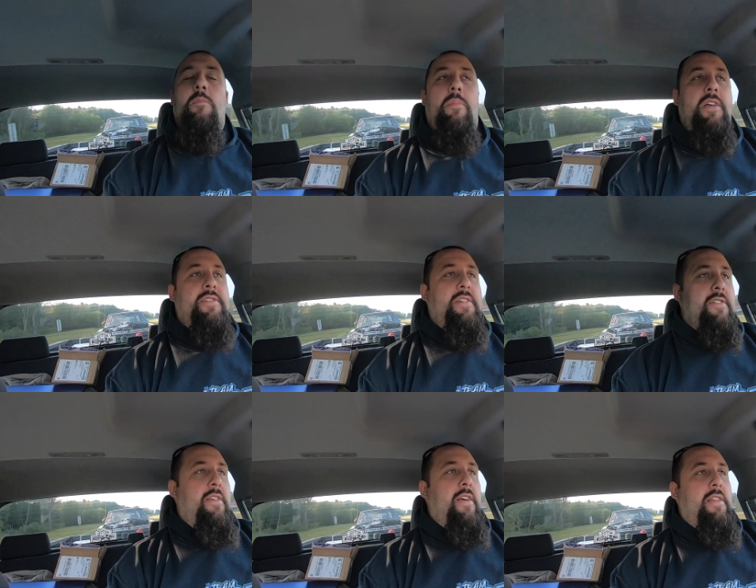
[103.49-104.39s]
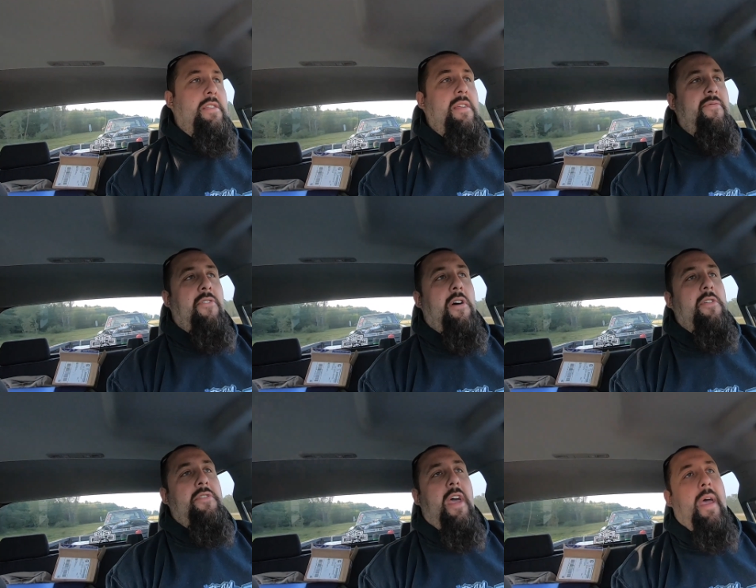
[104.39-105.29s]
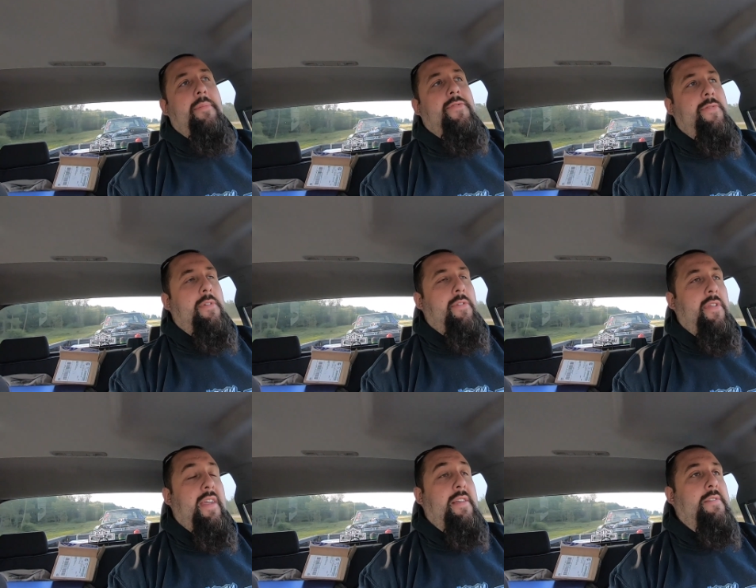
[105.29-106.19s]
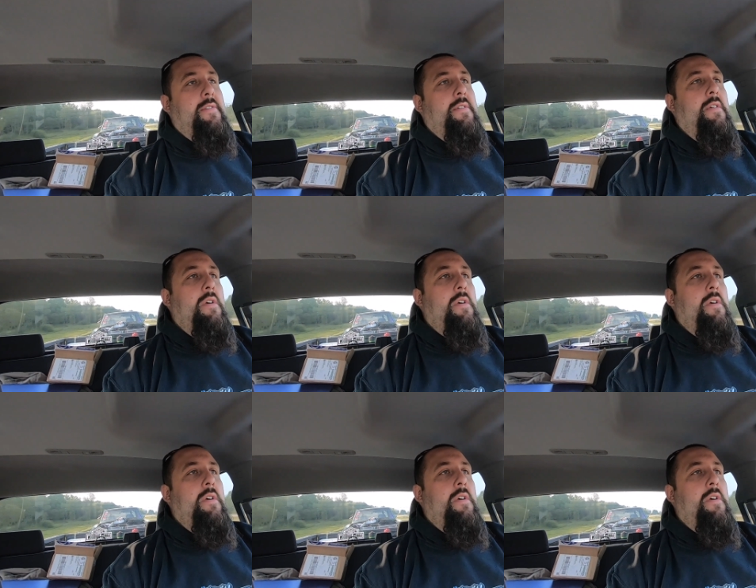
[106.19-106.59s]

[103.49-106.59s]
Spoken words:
basically like default tabs for things,